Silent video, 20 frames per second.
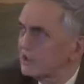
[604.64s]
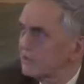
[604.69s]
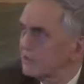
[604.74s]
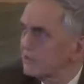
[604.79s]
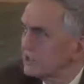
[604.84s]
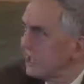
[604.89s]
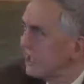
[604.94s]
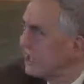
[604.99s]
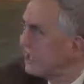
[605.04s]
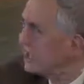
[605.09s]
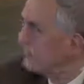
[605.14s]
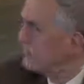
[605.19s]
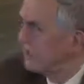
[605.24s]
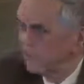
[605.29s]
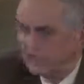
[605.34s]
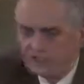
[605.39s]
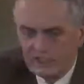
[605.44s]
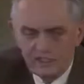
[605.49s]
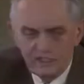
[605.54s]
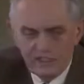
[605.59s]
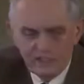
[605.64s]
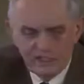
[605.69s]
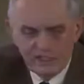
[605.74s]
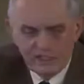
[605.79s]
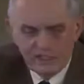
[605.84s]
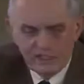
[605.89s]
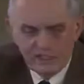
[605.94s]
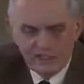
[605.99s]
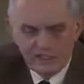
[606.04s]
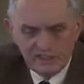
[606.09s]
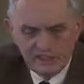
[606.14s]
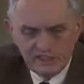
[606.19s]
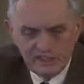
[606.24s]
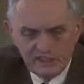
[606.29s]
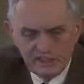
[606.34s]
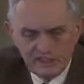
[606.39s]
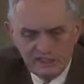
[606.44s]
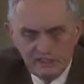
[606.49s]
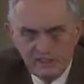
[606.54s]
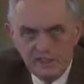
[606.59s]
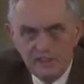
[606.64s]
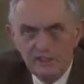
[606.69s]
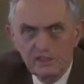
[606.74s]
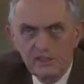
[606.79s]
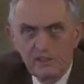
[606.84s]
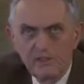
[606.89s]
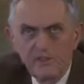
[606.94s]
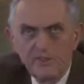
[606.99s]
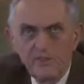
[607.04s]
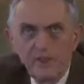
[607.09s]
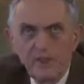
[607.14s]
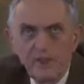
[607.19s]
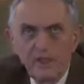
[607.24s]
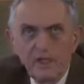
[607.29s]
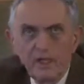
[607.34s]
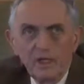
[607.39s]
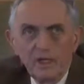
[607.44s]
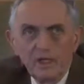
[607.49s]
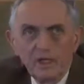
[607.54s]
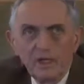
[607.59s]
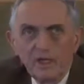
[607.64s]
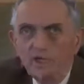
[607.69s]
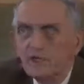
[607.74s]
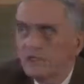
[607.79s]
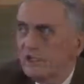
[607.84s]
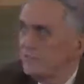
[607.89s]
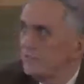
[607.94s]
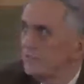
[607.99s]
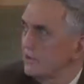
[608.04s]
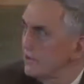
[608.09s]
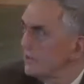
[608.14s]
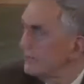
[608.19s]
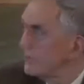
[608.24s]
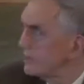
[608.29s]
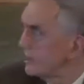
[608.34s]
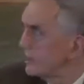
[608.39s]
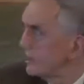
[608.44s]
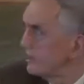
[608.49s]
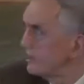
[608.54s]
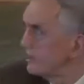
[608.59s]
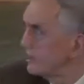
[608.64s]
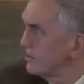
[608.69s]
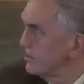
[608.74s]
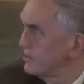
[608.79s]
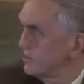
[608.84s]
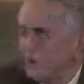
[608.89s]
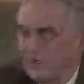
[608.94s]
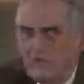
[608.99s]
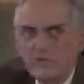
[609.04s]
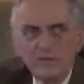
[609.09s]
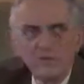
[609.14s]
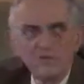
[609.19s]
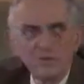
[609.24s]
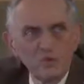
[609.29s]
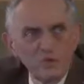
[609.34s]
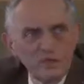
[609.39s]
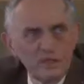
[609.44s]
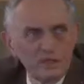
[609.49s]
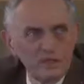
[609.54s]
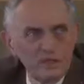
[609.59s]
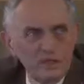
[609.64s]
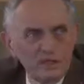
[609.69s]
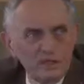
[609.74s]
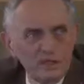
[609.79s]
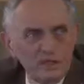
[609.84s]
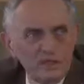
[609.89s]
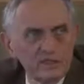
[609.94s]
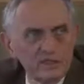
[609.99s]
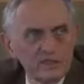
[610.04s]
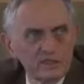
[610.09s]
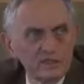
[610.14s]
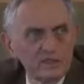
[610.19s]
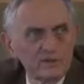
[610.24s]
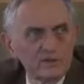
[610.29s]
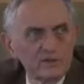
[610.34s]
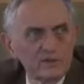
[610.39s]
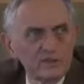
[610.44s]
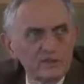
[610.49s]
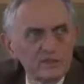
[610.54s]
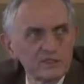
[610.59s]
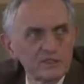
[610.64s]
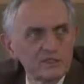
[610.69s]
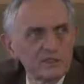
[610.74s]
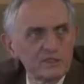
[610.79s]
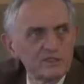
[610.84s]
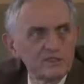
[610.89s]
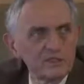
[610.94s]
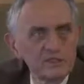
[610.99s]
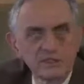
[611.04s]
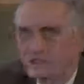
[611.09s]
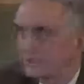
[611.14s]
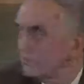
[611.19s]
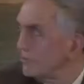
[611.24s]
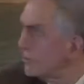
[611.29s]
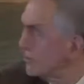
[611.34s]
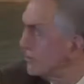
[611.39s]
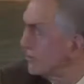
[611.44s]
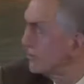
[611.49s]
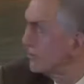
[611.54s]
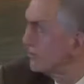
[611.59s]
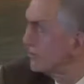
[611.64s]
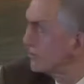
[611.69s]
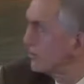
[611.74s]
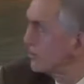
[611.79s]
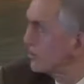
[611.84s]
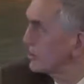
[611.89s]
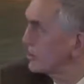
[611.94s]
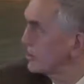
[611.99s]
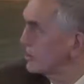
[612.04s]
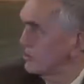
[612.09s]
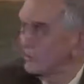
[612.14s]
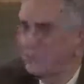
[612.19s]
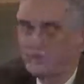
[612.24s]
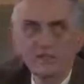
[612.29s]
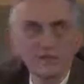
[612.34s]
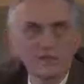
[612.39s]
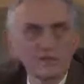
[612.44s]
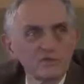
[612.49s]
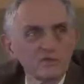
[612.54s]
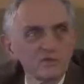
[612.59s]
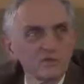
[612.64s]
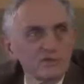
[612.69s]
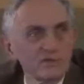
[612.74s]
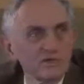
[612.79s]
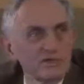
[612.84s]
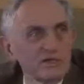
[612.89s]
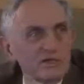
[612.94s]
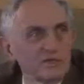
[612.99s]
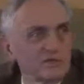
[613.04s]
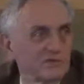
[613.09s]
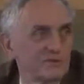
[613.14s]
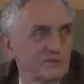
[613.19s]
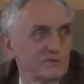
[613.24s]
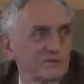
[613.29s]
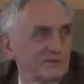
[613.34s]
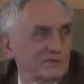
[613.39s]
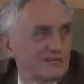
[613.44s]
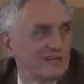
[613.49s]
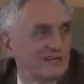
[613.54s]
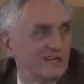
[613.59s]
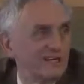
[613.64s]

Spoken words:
of time and consistency. in that we were given win-win and zero-sum this morning. We weren't given lose-lose,